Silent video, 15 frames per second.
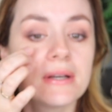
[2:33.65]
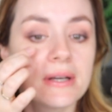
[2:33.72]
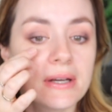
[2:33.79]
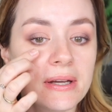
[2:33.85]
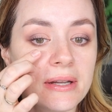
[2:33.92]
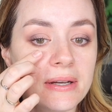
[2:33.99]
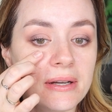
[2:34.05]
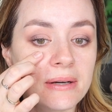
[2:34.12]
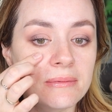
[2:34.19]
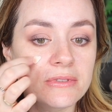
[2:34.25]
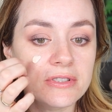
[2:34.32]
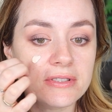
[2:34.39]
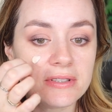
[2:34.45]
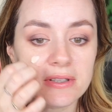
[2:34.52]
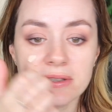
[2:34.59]
And I'm
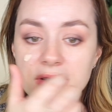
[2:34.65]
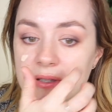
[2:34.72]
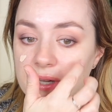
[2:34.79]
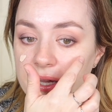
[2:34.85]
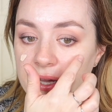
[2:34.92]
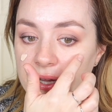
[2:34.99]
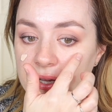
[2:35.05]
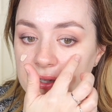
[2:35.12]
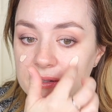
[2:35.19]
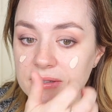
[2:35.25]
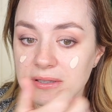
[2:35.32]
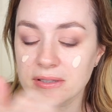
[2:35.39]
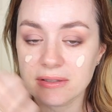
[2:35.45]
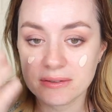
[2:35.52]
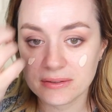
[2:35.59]
just gonna add,
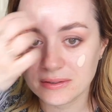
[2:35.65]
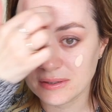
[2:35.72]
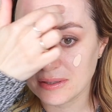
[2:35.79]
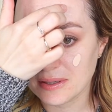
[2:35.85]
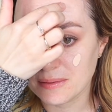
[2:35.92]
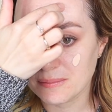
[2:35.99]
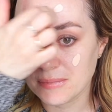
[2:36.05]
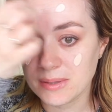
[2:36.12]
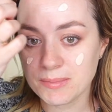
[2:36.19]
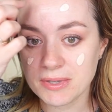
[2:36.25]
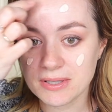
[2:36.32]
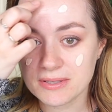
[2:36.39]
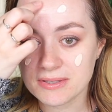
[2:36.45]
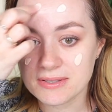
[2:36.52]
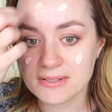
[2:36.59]
maybe
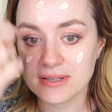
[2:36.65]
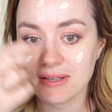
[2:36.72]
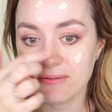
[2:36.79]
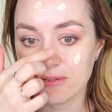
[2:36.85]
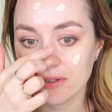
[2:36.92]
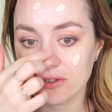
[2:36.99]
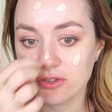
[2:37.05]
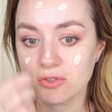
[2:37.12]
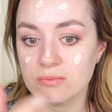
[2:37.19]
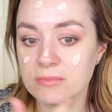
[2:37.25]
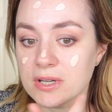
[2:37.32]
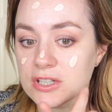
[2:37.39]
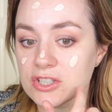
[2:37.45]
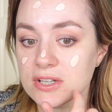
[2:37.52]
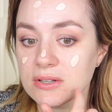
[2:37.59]
this is even too
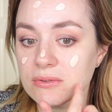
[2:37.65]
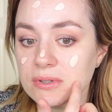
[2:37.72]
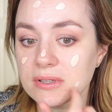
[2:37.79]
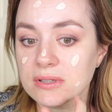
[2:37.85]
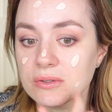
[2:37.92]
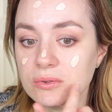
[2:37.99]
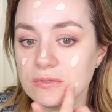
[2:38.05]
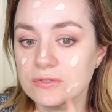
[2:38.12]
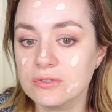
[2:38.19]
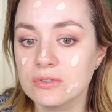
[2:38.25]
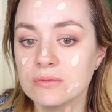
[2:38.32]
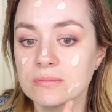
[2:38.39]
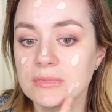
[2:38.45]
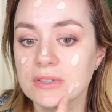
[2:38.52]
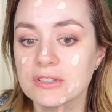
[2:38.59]
much. I don't want to go with too
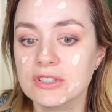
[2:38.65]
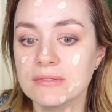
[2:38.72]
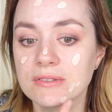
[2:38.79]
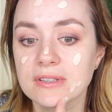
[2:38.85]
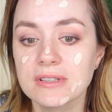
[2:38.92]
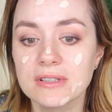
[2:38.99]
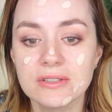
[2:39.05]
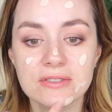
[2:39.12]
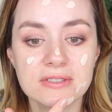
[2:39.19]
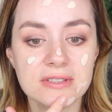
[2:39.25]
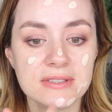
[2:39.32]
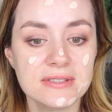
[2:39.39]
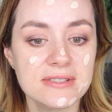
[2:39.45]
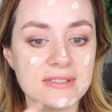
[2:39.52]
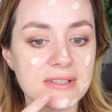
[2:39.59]
much. I'm not gonna use
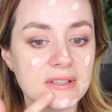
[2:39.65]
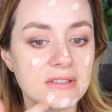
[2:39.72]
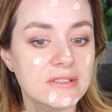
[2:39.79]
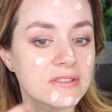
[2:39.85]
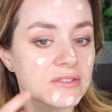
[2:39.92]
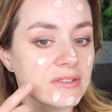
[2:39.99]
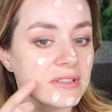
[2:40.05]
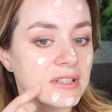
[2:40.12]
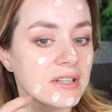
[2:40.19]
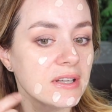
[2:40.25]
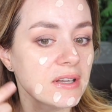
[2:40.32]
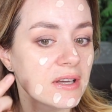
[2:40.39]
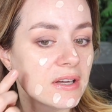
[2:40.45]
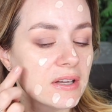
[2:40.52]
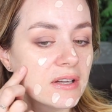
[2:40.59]
concealer
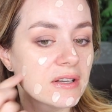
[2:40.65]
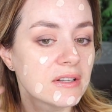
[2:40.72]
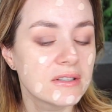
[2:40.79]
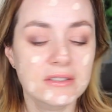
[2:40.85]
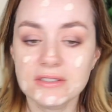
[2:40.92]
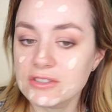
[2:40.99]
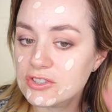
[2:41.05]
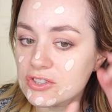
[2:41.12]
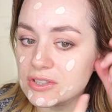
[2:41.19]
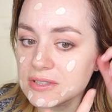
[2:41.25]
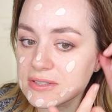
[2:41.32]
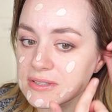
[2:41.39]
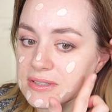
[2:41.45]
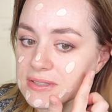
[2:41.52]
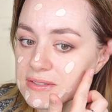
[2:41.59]
today,
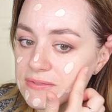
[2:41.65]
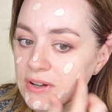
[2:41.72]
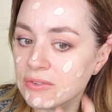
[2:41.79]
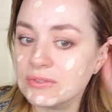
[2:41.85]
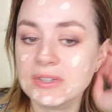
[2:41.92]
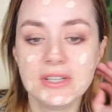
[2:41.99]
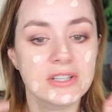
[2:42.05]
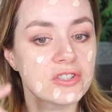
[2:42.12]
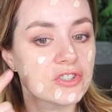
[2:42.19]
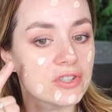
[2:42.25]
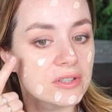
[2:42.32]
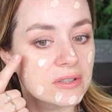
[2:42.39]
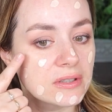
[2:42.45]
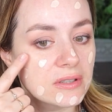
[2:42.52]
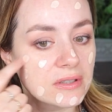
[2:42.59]
just this
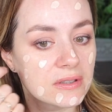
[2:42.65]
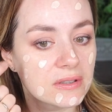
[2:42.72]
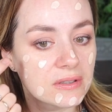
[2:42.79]
foundation.